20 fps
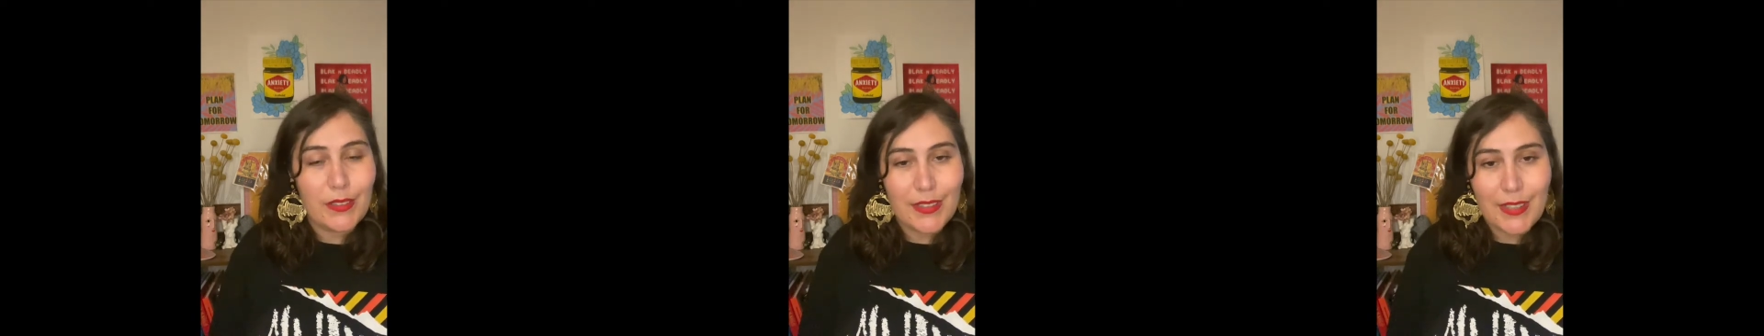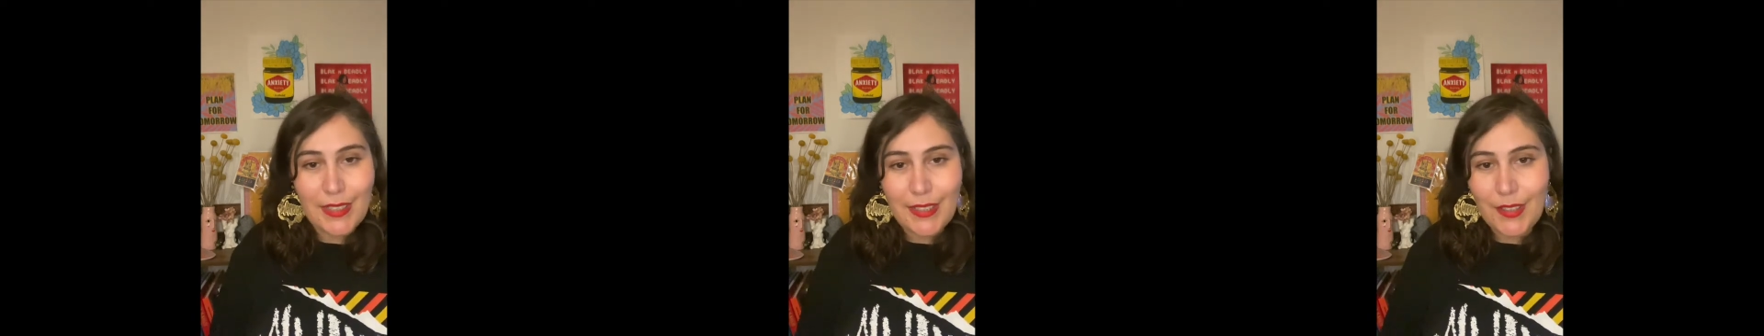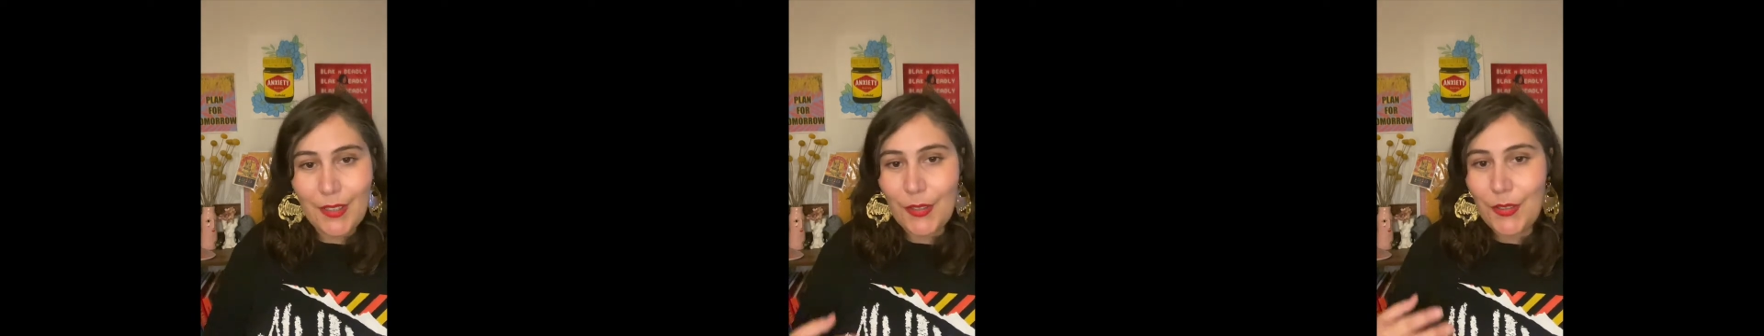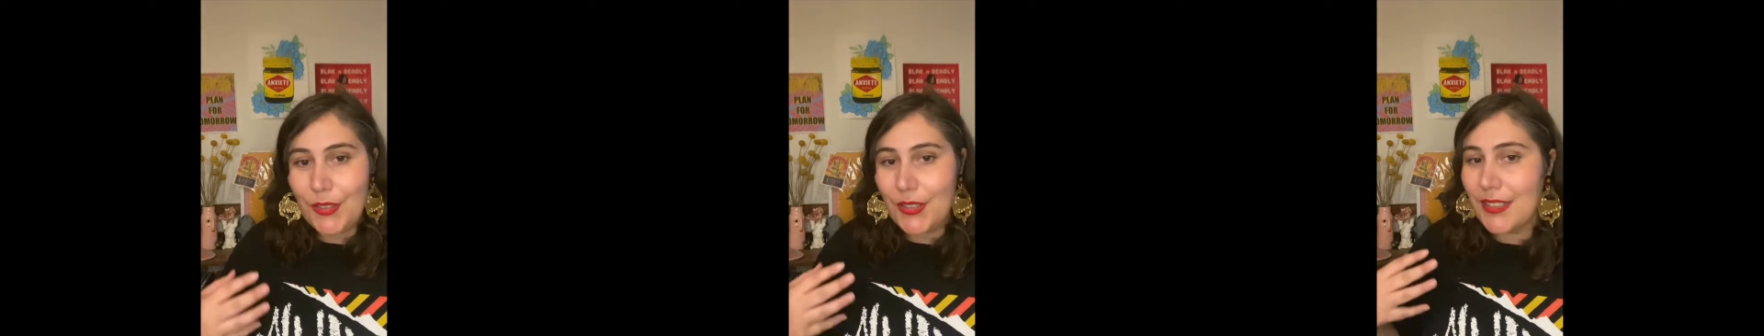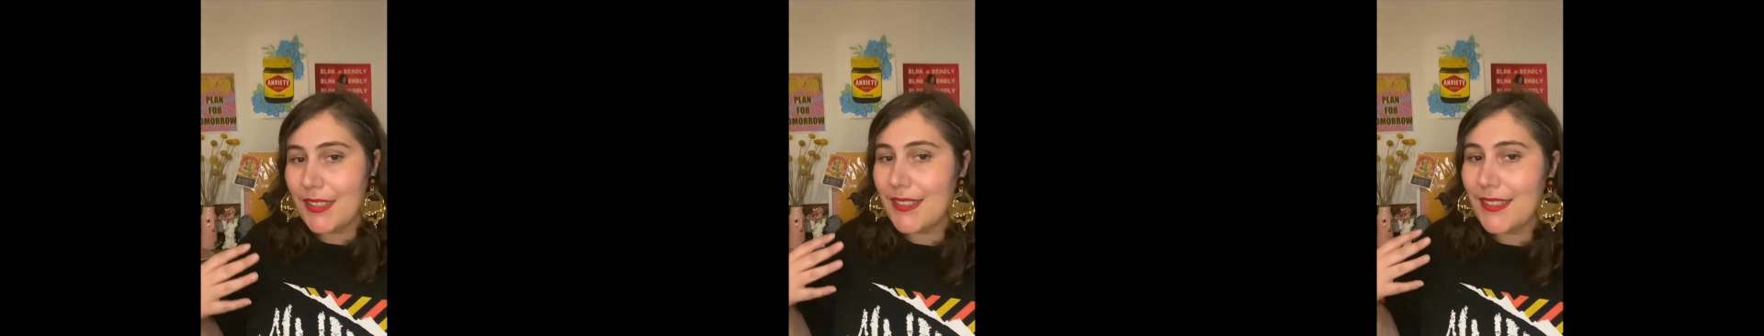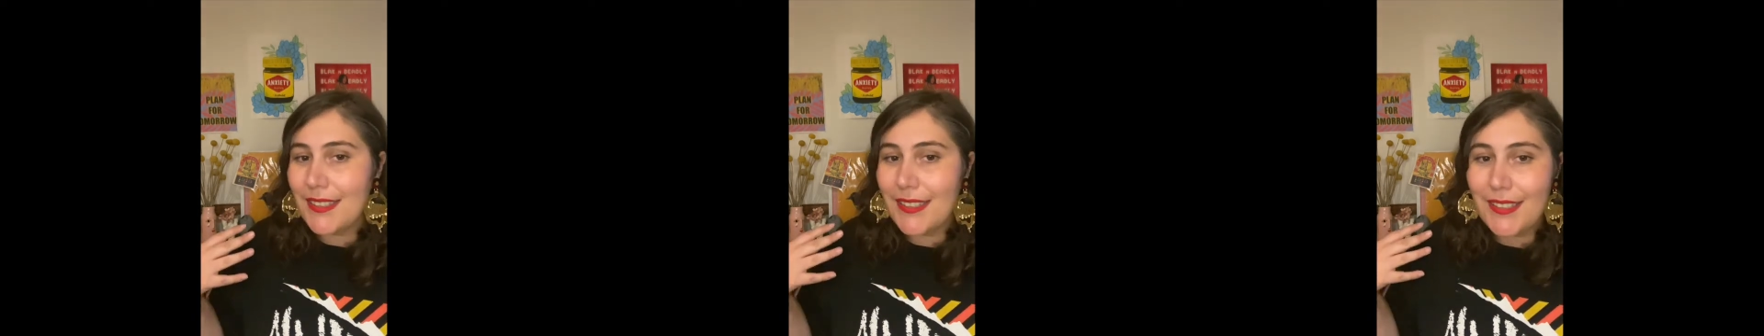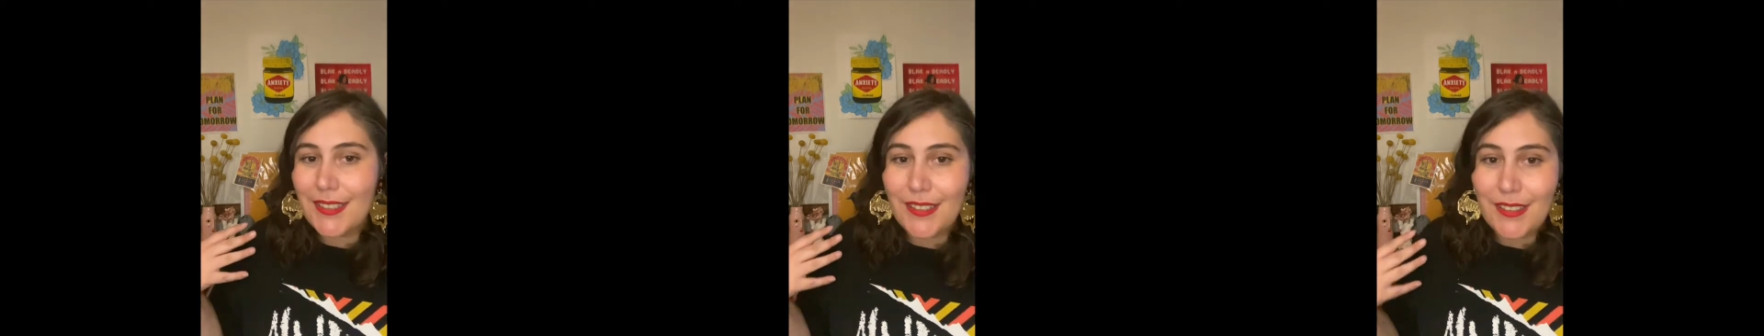that you
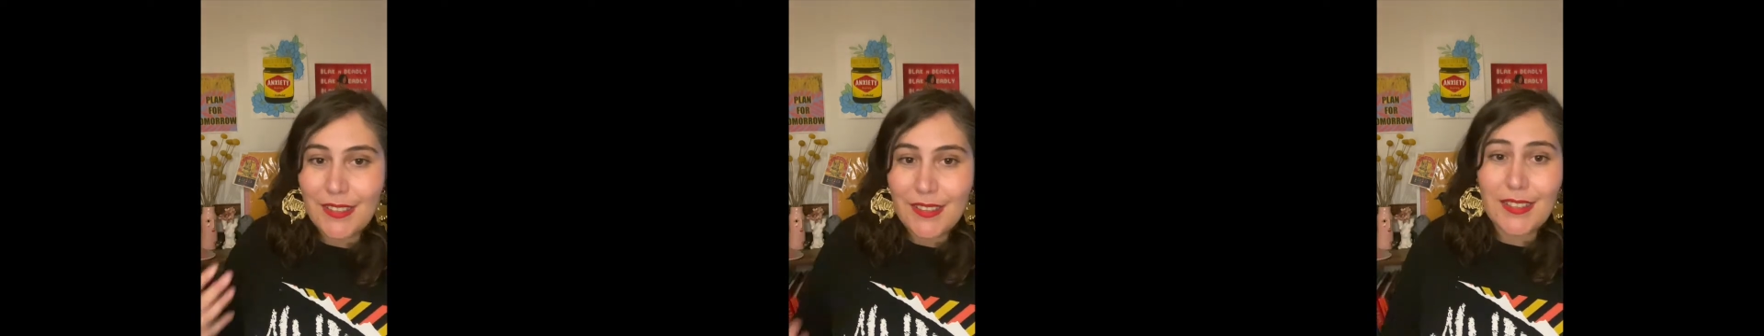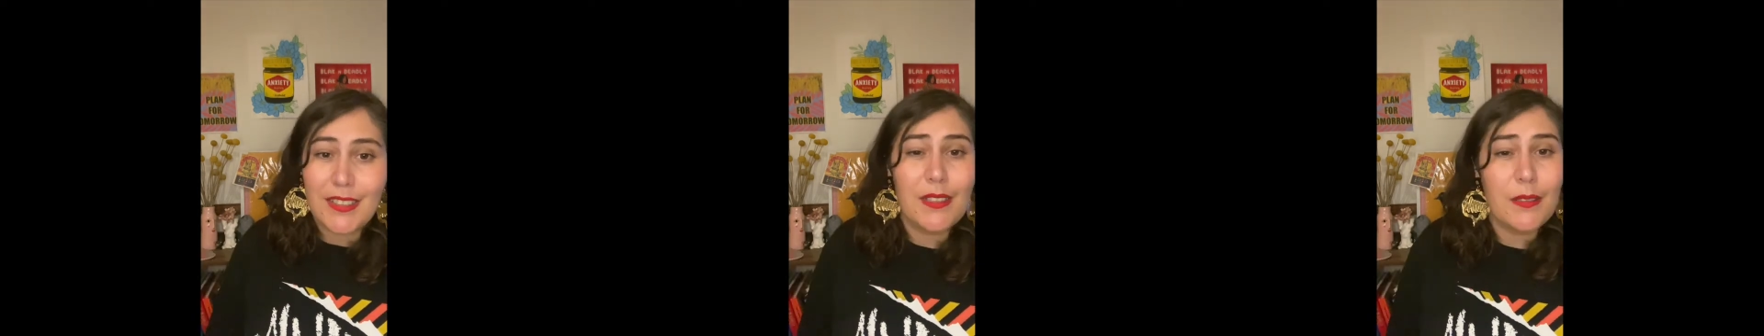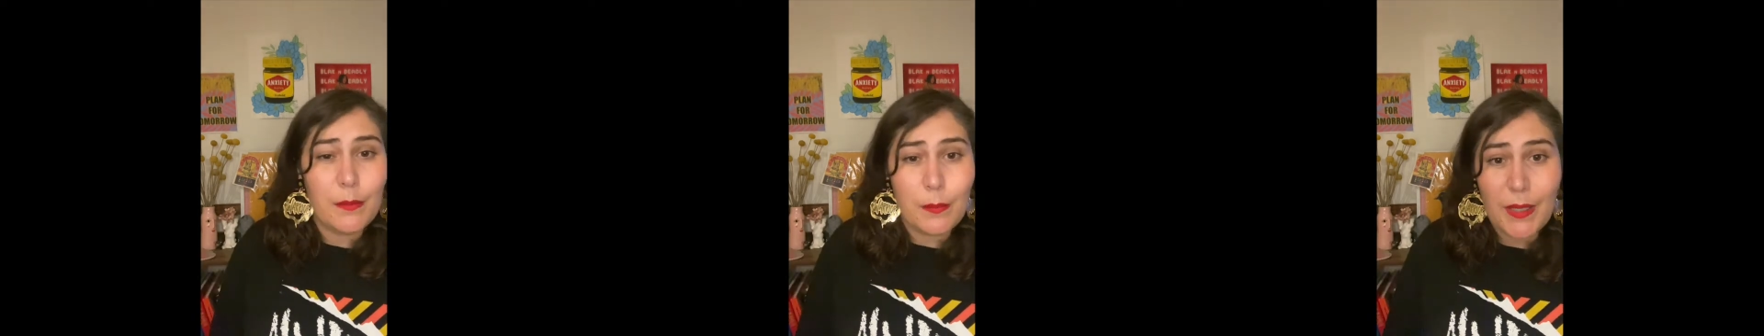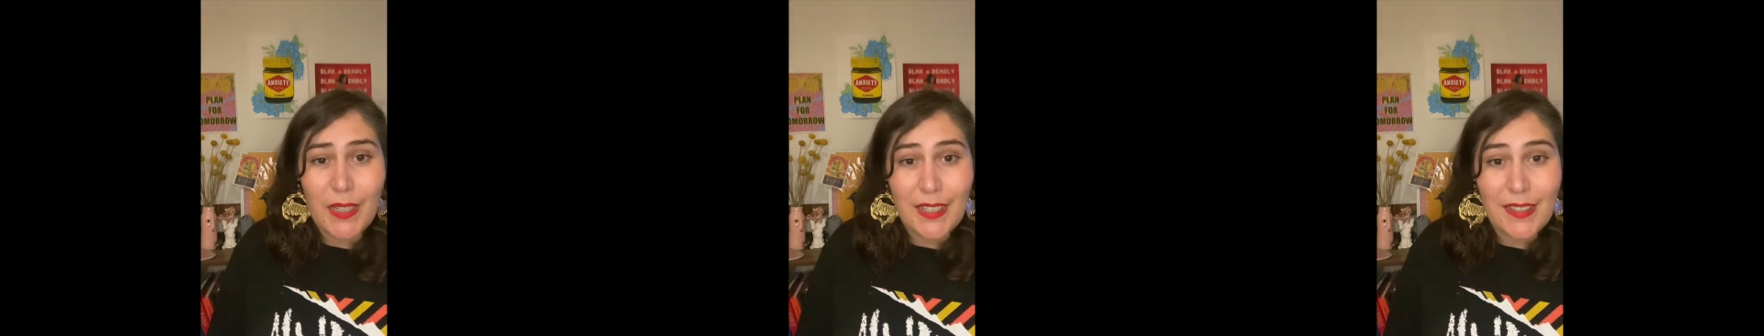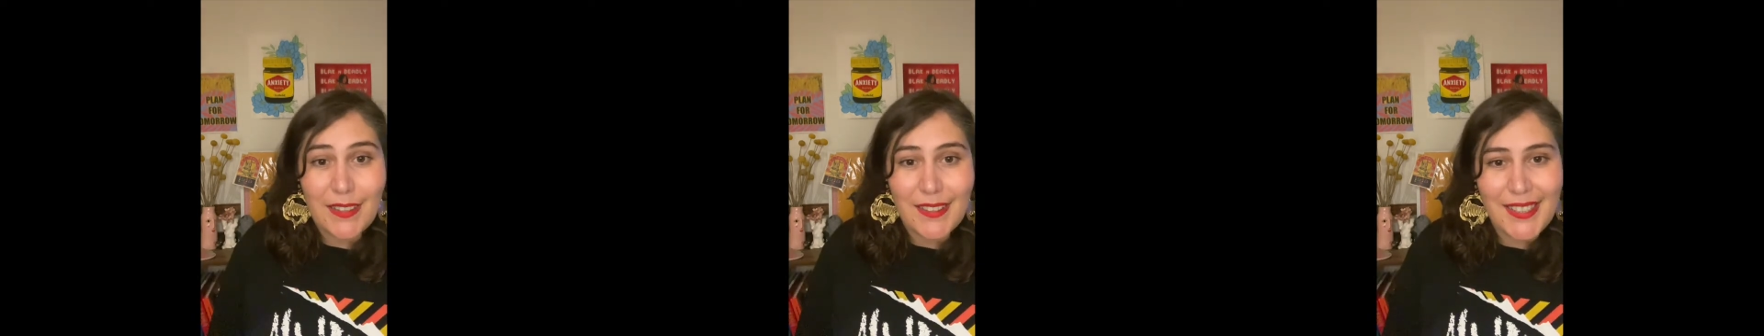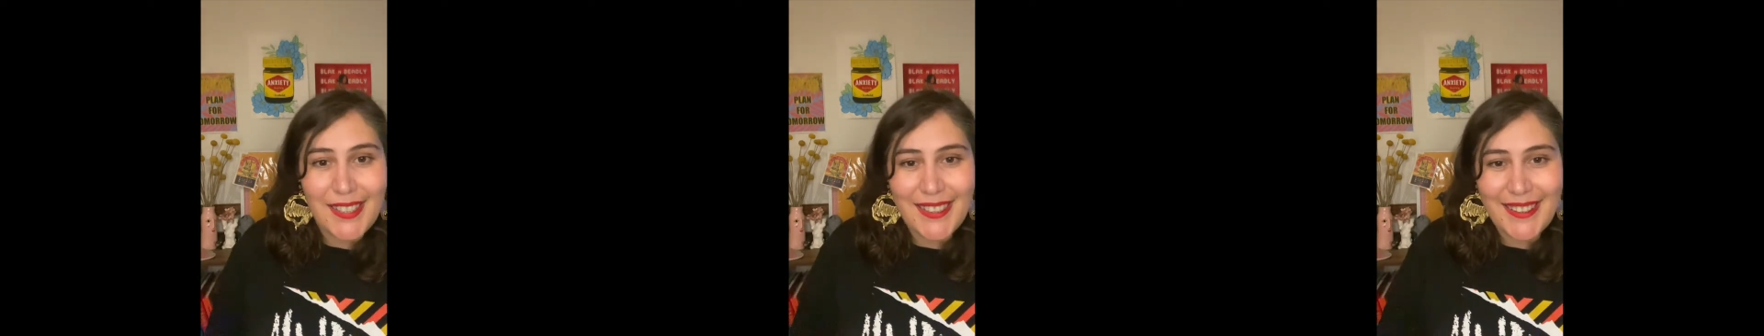just submit.